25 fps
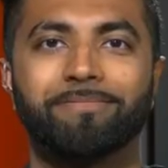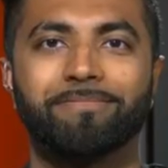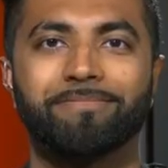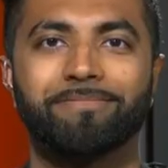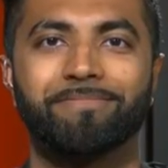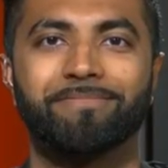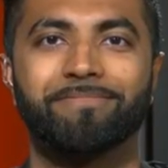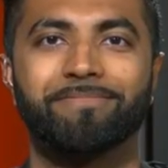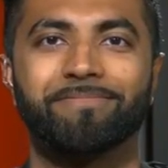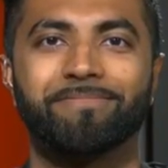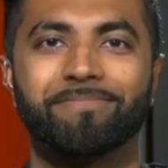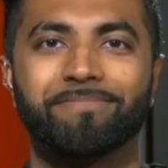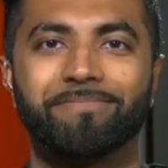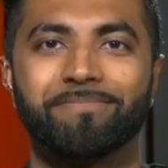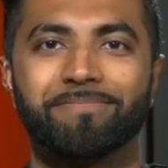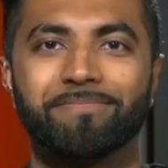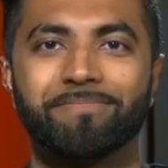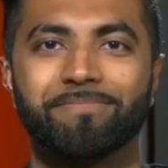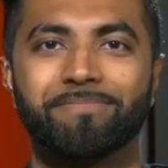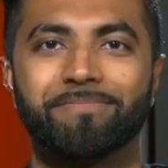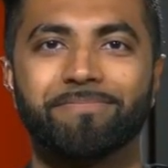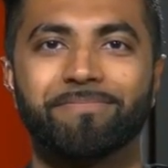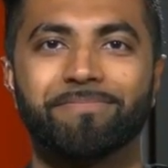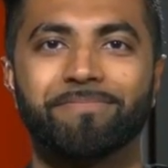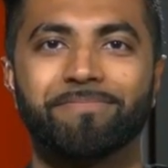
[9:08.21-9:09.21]

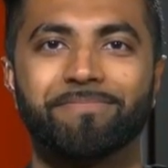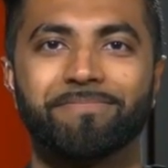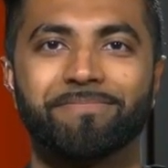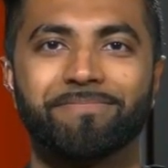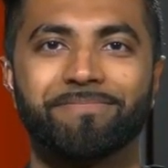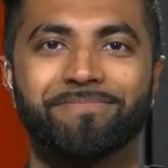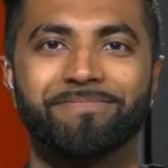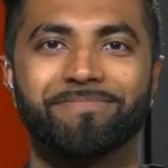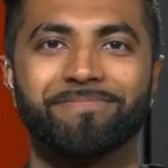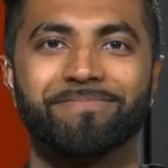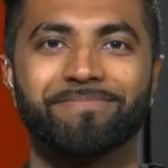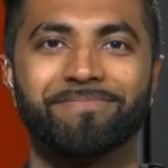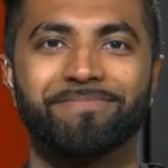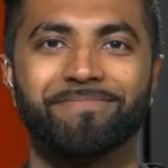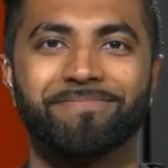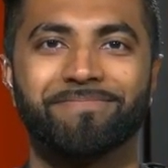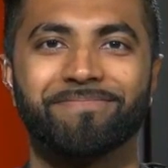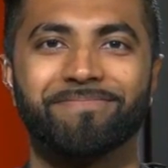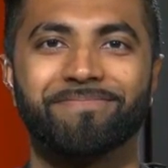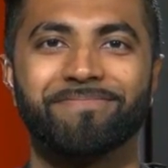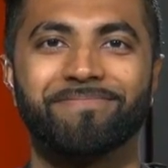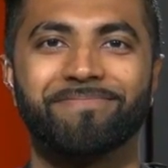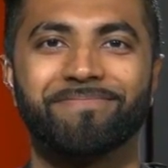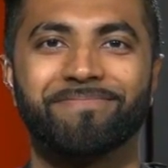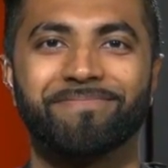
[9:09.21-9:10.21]

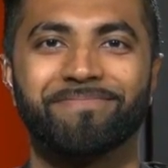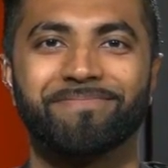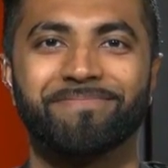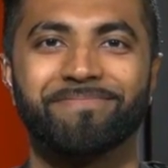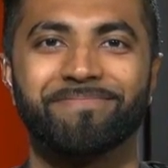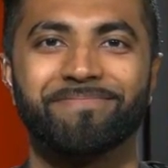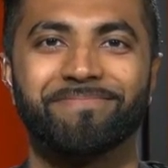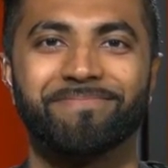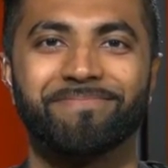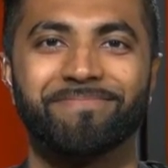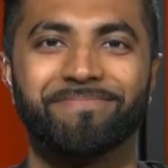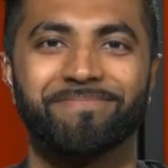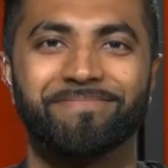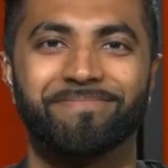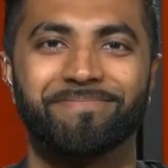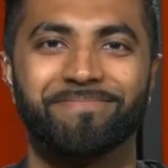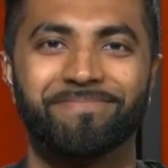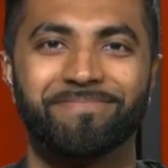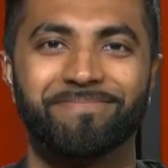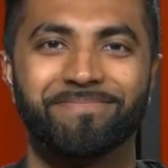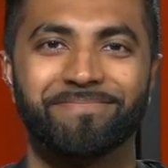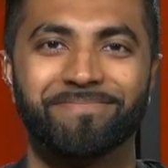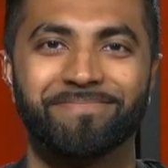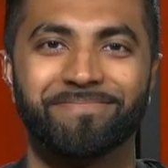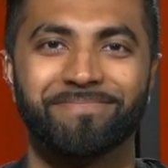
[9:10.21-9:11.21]

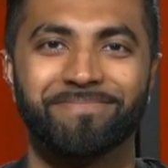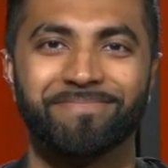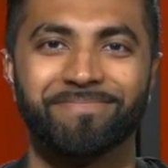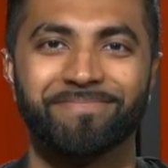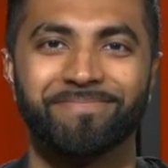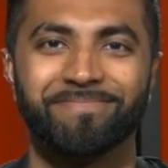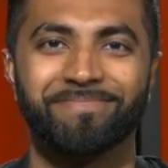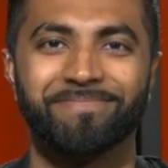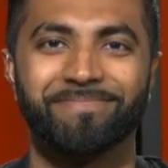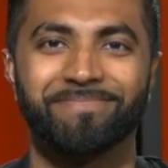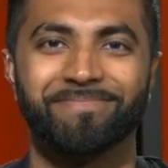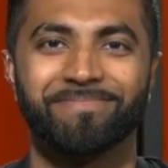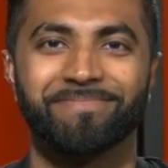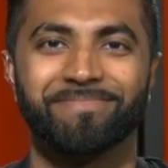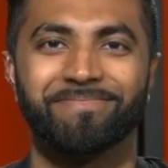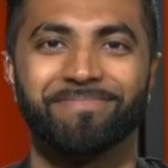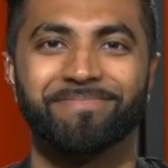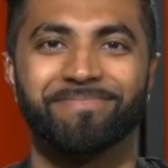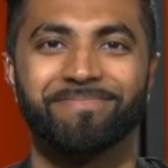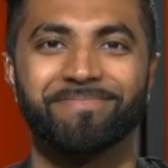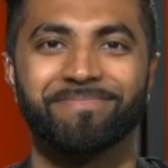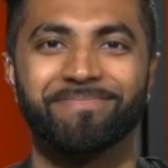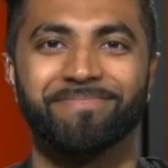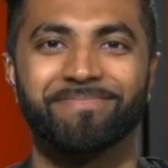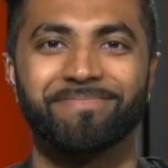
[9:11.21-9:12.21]

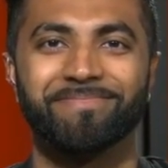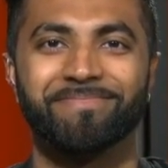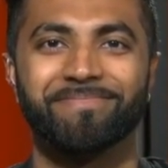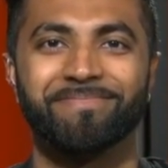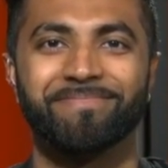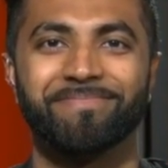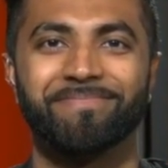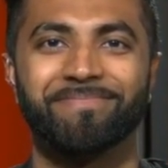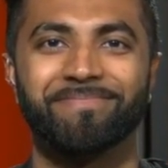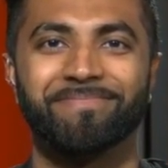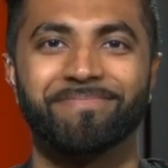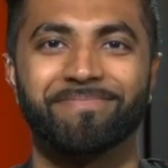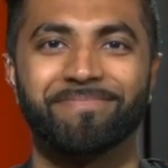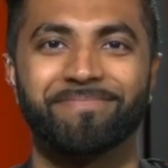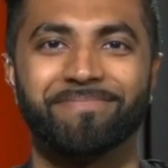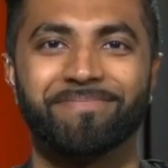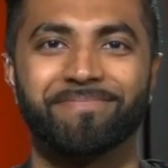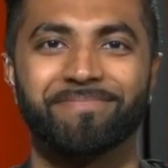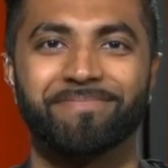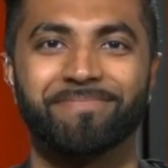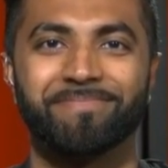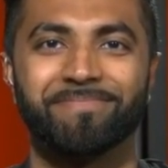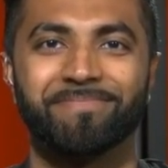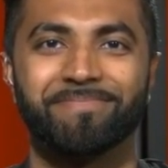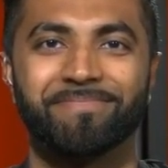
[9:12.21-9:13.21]

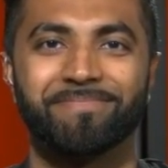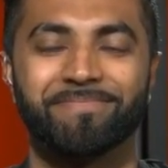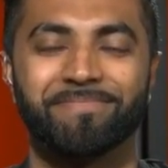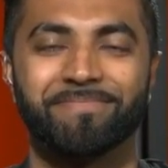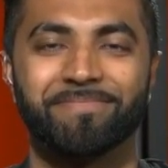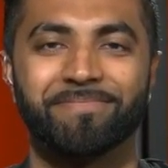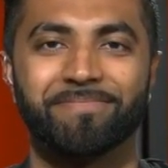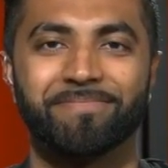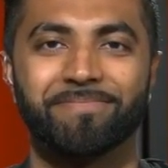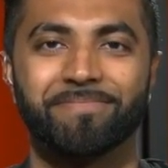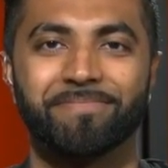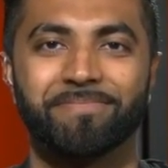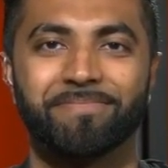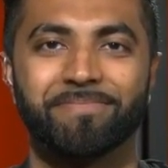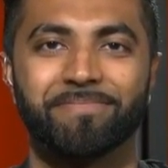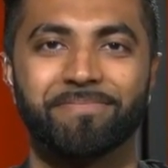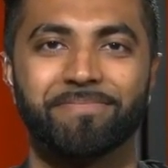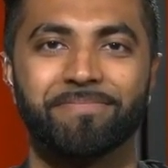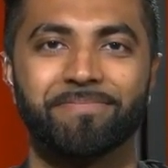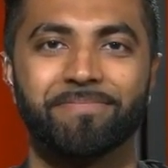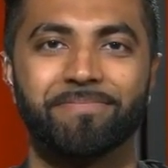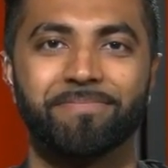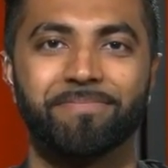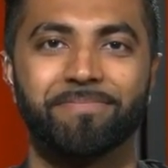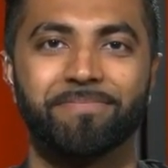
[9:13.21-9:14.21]

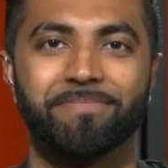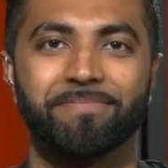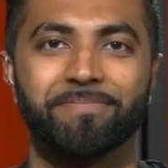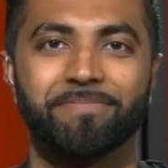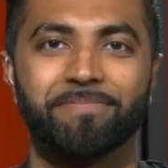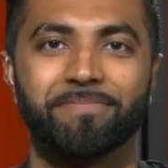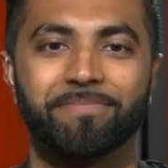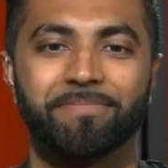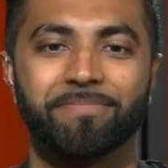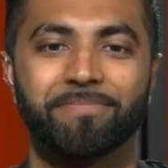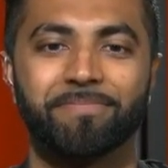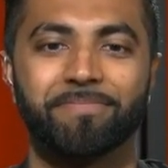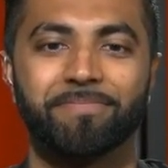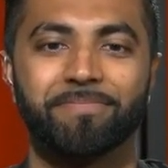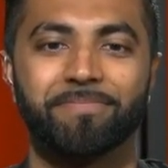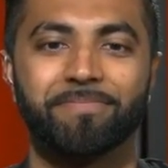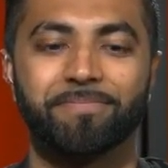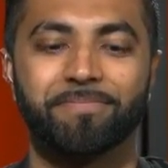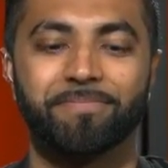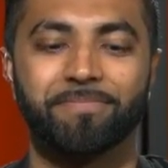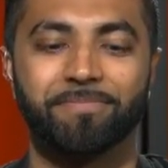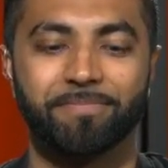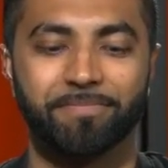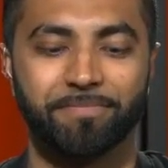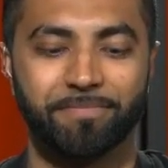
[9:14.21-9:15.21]

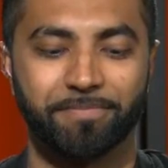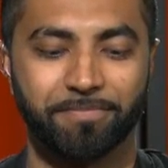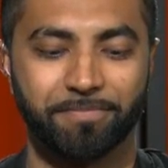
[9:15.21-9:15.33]
This person isn't speaking.